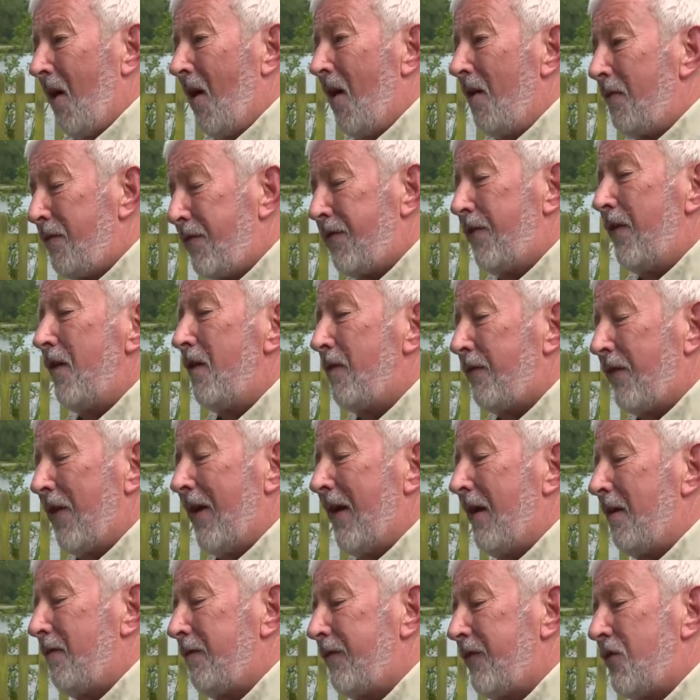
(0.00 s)
I fear
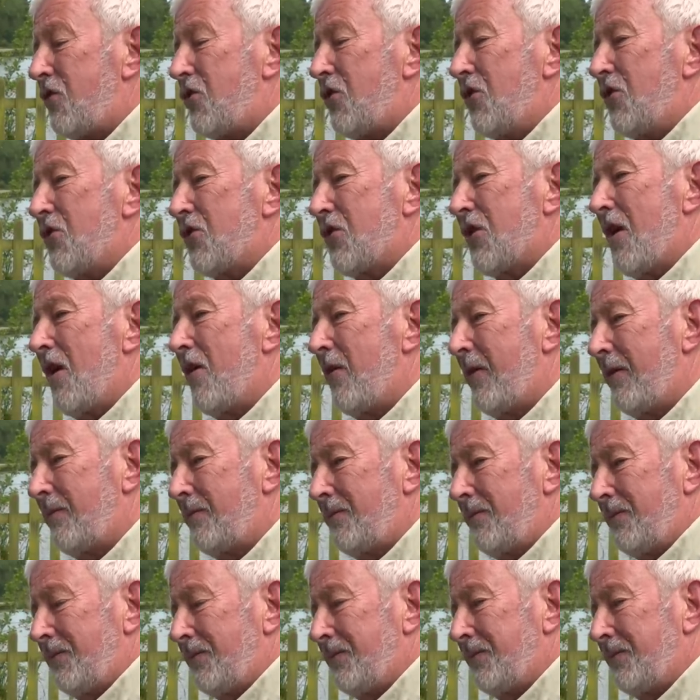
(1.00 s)
for how fishing's going.